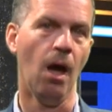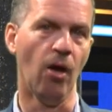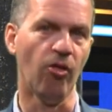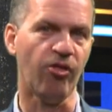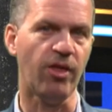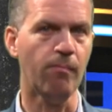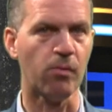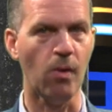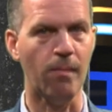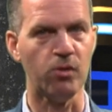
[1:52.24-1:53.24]
A
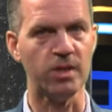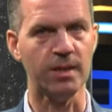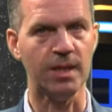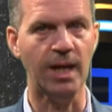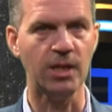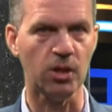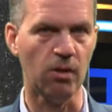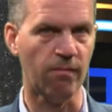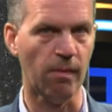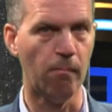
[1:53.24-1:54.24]
simple representation
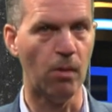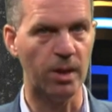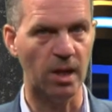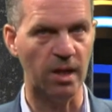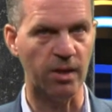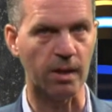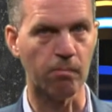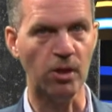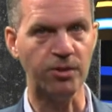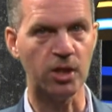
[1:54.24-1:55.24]
of a monolithic
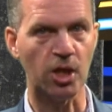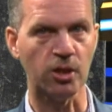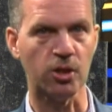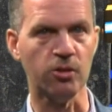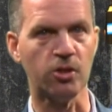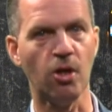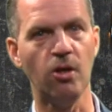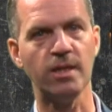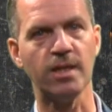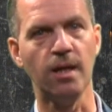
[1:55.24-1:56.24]
multi-junction
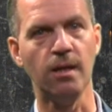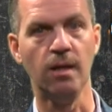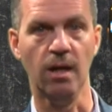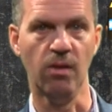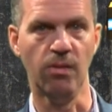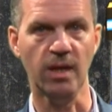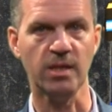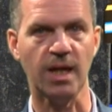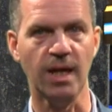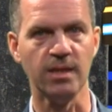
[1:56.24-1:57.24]
solar cell, in this
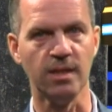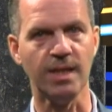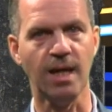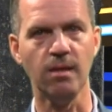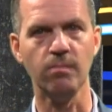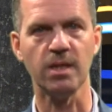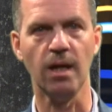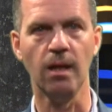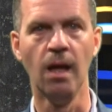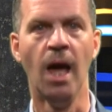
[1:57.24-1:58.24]
case a tandem
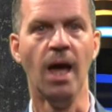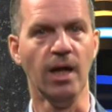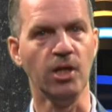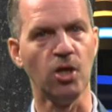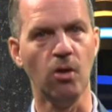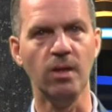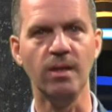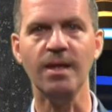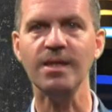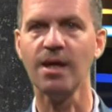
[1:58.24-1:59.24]
cell, is shown
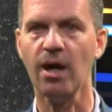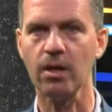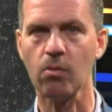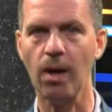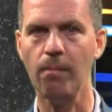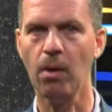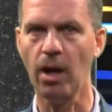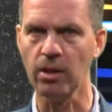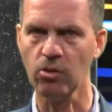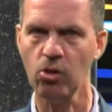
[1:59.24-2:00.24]
in this diagram
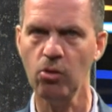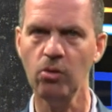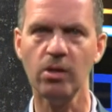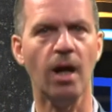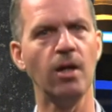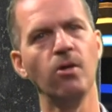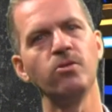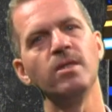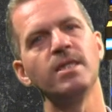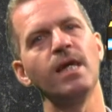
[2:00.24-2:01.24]
by two
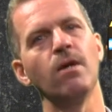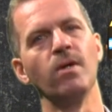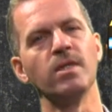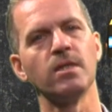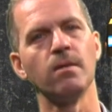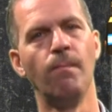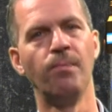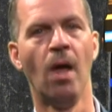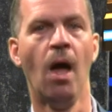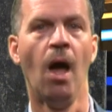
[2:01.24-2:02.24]
diodes in series.
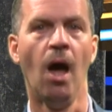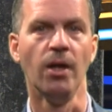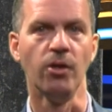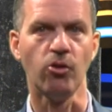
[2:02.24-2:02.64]
The